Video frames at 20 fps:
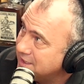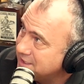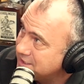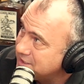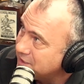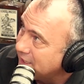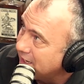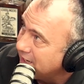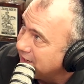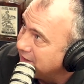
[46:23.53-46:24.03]

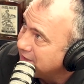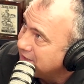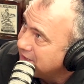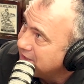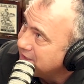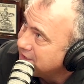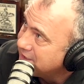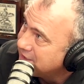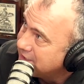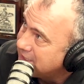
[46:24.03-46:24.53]
So
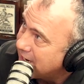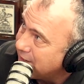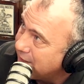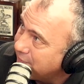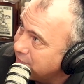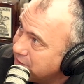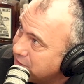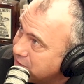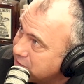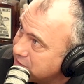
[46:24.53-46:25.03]

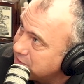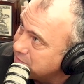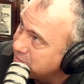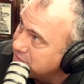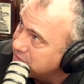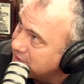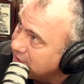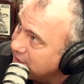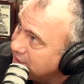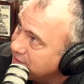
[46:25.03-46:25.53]
Gavin Newsom
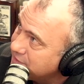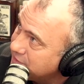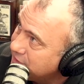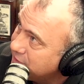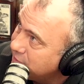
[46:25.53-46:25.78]
says,